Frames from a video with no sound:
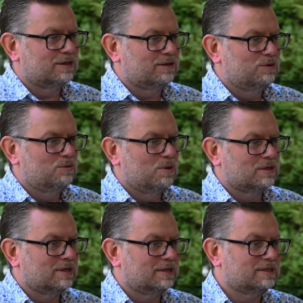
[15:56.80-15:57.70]
you worked
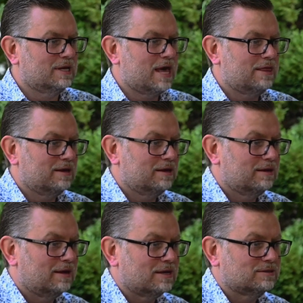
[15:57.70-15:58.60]
on this together
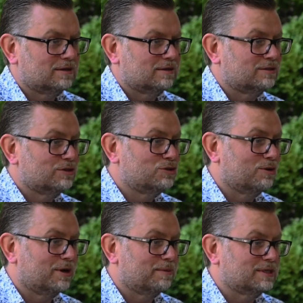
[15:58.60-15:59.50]
as a
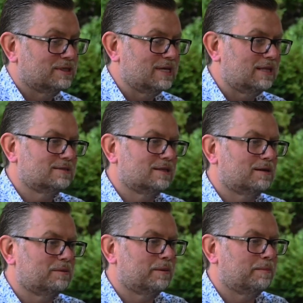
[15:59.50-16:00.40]
joint commission. Tell us a little
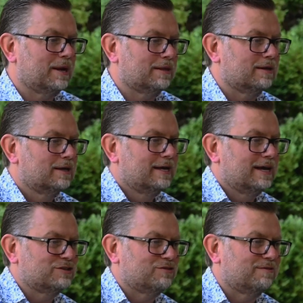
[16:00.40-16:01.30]
bit about the
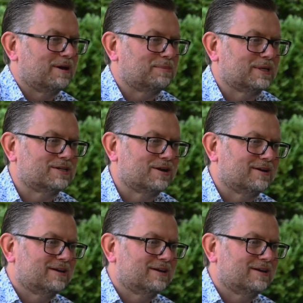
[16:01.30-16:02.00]
history of that, please, Johan.